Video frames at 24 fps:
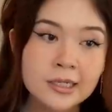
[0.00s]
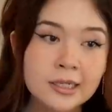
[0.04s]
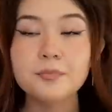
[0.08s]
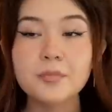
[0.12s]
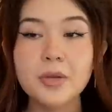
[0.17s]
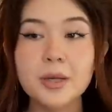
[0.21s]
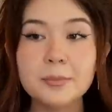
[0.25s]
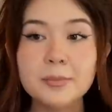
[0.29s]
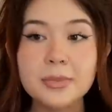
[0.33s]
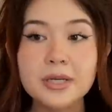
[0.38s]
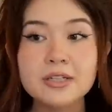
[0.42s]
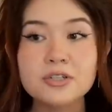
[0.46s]

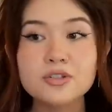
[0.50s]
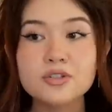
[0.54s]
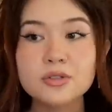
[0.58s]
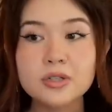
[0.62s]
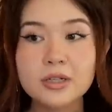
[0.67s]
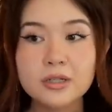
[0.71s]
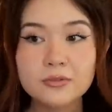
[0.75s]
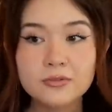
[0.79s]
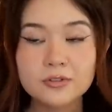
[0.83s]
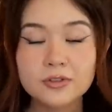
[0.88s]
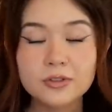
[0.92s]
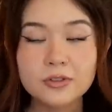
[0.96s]
On
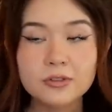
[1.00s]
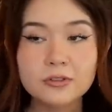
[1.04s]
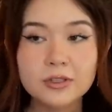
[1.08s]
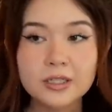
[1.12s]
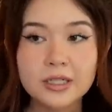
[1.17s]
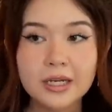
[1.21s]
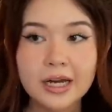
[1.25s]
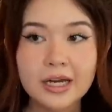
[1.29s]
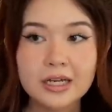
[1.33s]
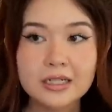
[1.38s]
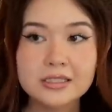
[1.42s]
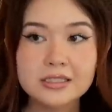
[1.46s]
Patreon for early
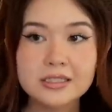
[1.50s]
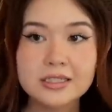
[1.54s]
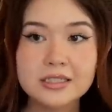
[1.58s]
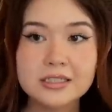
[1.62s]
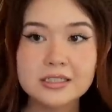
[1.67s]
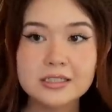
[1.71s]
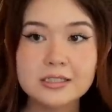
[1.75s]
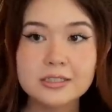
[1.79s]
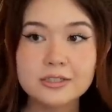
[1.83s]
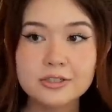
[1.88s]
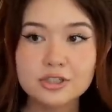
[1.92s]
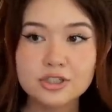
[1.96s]
access,
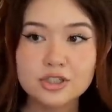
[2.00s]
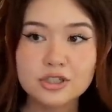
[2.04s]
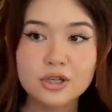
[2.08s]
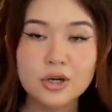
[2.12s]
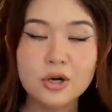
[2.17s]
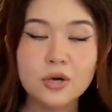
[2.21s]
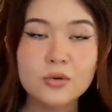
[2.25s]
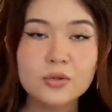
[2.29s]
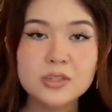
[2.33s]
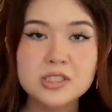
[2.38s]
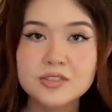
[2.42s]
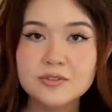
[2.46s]
the
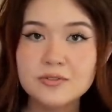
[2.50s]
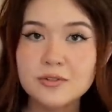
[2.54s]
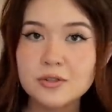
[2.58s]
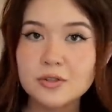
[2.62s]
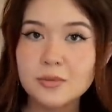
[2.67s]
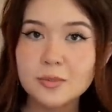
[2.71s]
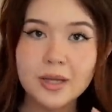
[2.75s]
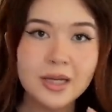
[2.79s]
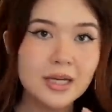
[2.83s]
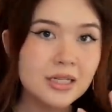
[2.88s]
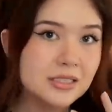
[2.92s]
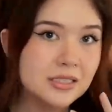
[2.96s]
show is full
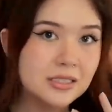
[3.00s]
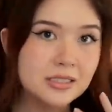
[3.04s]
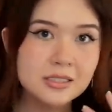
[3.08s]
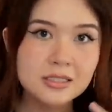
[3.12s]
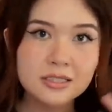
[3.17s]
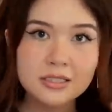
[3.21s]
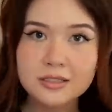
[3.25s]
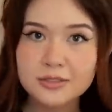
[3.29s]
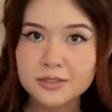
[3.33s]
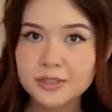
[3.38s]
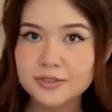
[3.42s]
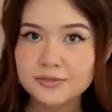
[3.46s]
opacity,
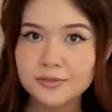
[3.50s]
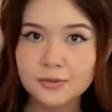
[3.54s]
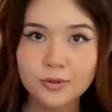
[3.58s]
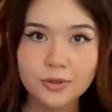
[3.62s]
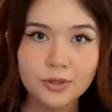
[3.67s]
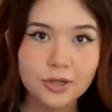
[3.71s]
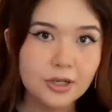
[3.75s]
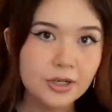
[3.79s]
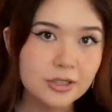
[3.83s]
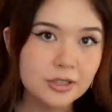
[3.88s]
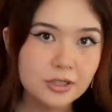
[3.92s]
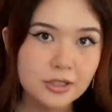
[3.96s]
there's full
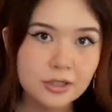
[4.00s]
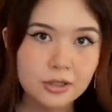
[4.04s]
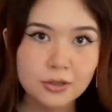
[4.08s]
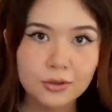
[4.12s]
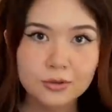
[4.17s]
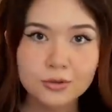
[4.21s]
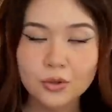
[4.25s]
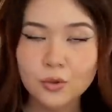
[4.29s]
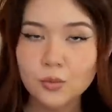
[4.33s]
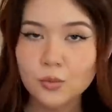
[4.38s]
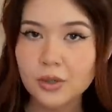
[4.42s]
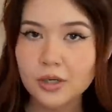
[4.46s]
audio,
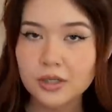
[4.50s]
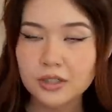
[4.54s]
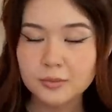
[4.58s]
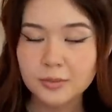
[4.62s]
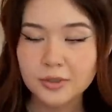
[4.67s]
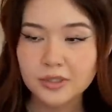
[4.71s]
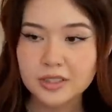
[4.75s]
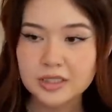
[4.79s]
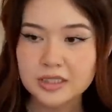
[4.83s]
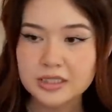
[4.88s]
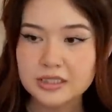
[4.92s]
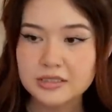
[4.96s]
no
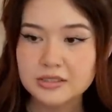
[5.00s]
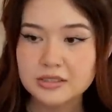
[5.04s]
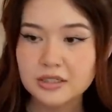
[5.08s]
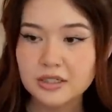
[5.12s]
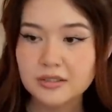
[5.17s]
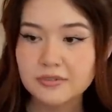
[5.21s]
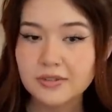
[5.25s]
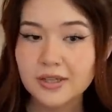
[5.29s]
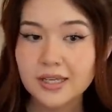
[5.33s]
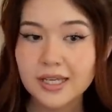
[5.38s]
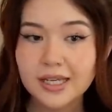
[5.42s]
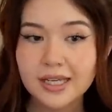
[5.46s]
watermark and
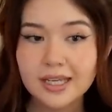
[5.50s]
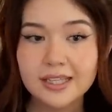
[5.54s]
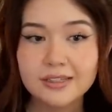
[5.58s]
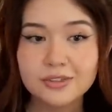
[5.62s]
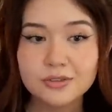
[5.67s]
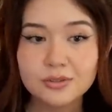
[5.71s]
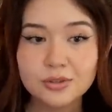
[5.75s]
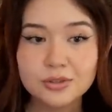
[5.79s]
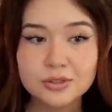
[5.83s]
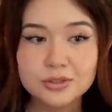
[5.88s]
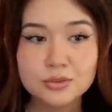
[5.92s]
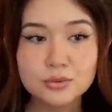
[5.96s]
stuff, and there are
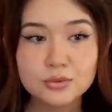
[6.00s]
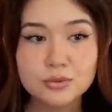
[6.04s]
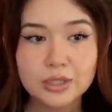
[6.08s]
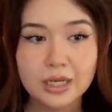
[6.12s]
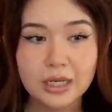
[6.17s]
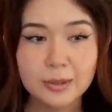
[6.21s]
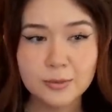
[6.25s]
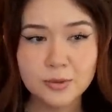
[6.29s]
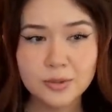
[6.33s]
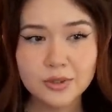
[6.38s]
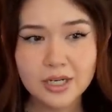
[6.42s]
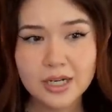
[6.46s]
also
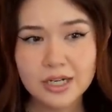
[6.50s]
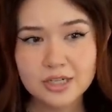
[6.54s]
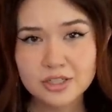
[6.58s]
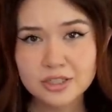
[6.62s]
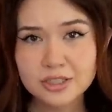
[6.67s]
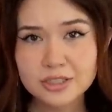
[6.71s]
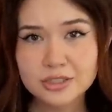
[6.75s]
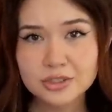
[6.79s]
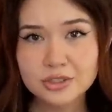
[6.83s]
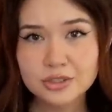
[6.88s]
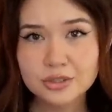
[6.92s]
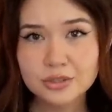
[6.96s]
timer
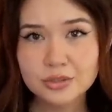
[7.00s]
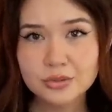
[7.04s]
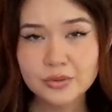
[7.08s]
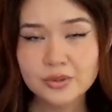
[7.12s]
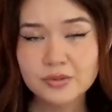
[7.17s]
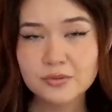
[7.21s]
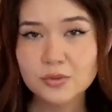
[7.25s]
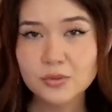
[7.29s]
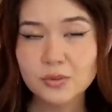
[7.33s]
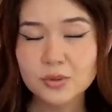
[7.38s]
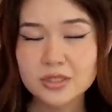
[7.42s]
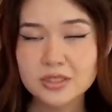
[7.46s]
reactions too. If
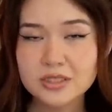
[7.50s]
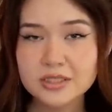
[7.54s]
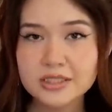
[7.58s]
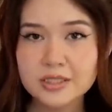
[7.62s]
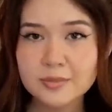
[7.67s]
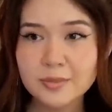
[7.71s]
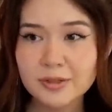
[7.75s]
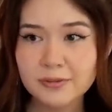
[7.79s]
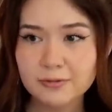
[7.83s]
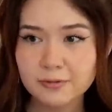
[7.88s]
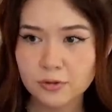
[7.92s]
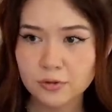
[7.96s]
you want to see
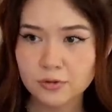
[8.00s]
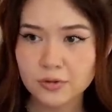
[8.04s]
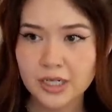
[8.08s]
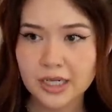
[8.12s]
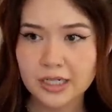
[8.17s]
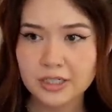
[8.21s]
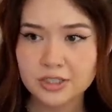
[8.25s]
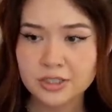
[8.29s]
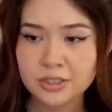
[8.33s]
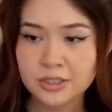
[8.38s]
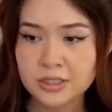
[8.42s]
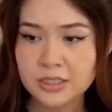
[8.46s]
my full
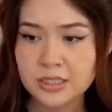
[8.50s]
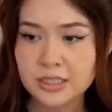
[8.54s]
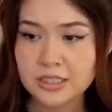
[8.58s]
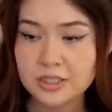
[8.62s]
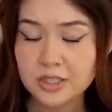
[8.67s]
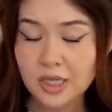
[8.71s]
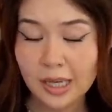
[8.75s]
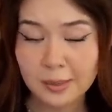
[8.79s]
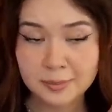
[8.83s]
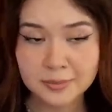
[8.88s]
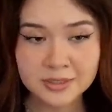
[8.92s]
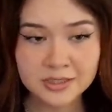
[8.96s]
reaction to each
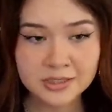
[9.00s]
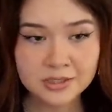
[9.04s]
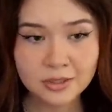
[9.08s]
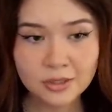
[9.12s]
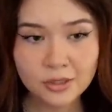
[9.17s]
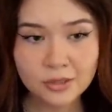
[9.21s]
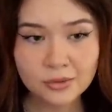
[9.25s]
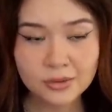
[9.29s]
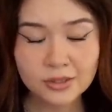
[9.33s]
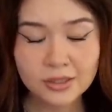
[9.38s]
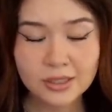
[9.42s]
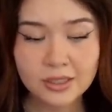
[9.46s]

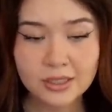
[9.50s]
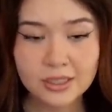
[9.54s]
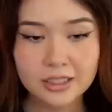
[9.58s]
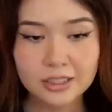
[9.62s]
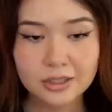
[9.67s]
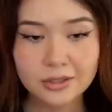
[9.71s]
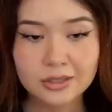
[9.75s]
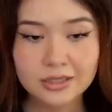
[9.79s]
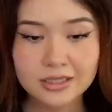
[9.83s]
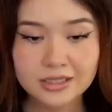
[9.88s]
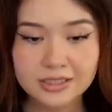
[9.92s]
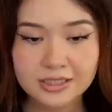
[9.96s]
episode, you
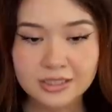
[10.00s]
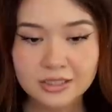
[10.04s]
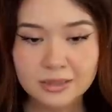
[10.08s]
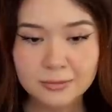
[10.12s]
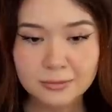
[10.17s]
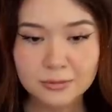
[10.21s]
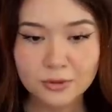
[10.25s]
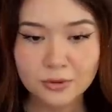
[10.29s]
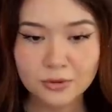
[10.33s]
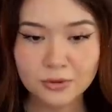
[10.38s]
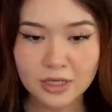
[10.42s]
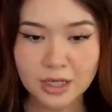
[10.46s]
can sync up
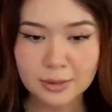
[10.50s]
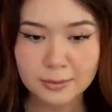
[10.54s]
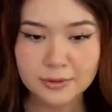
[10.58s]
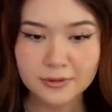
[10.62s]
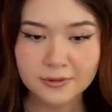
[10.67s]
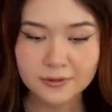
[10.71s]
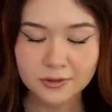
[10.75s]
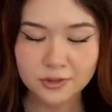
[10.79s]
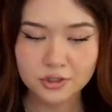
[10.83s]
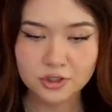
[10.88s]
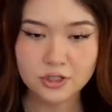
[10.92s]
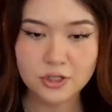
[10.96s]
your own copy of
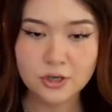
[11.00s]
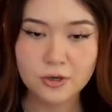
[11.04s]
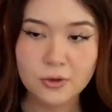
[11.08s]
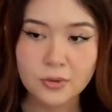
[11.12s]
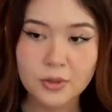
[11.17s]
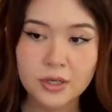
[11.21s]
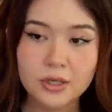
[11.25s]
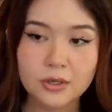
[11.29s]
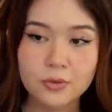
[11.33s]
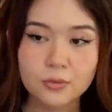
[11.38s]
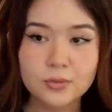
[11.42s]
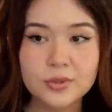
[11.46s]
the show
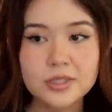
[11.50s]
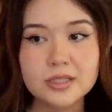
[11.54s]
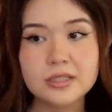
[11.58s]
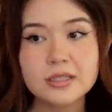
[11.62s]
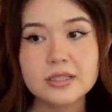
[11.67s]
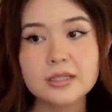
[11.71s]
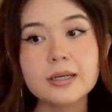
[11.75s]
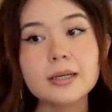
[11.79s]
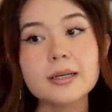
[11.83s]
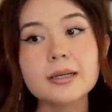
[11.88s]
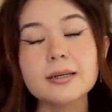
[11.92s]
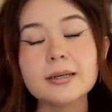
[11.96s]
with
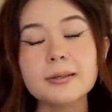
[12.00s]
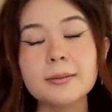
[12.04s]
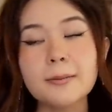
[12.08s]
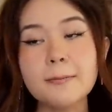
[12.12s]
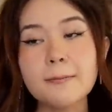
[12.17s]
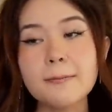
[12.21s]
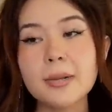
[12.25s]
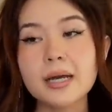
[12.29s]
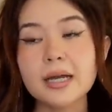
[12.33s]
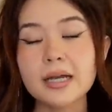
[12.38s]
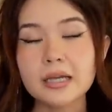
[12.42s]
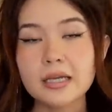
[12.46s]
uh,
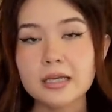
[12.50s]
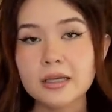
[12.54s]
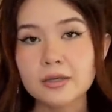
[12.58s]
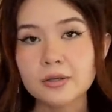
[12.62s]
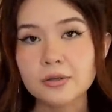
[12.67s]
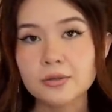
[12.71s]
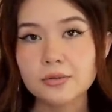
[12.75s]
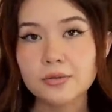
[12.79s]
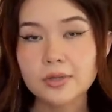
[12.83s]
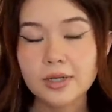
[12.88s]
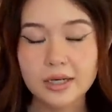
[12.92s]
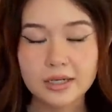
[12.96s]
my
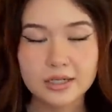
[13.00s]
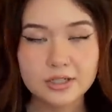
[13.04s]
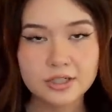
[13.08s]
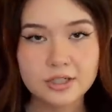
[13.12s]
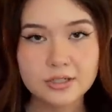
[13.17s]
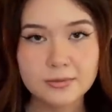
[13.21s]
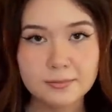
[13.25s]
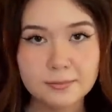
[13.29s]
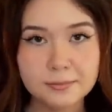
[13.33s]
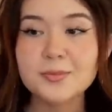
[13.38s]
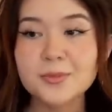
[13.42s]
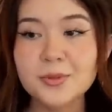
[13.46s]

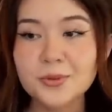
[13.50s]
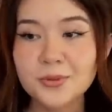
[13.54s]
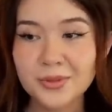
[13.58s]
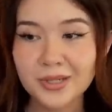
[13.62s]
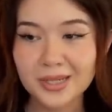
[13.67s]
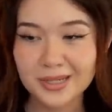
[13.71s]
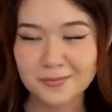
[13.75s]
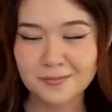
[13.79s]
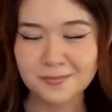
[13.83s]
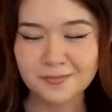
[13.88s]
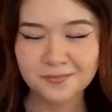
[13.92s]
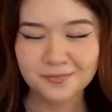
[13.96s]
reaction.
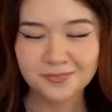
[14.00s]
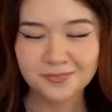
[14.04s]
Okay.